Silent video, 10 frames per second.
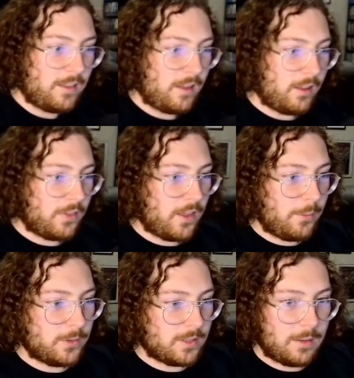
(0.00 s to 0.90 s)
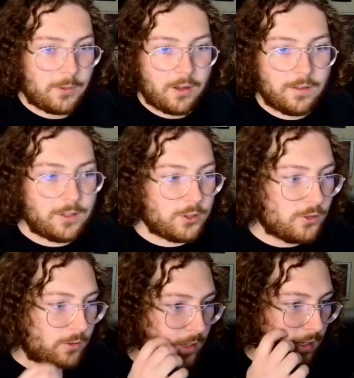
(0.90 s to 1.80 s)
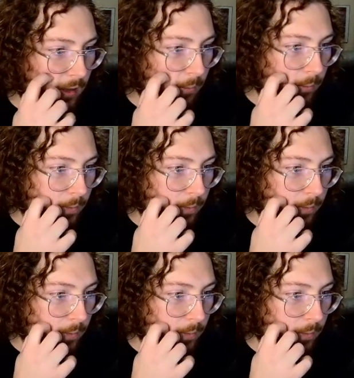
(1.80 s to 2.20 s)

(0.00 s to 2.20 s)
a thumbs up on the stream.